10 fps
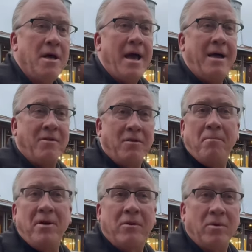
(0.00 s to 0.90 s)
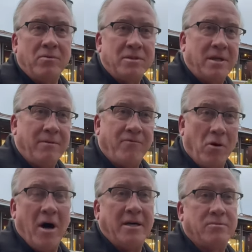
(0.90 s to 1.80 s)
and then the big one was in, for
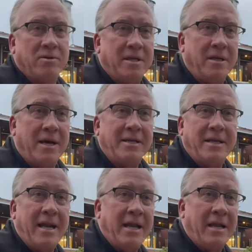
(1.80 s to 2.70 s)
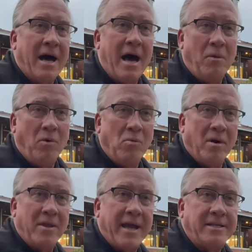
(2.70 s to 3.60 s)
us was in 1989. We
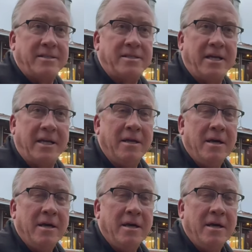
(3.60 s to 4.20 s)
won the ACC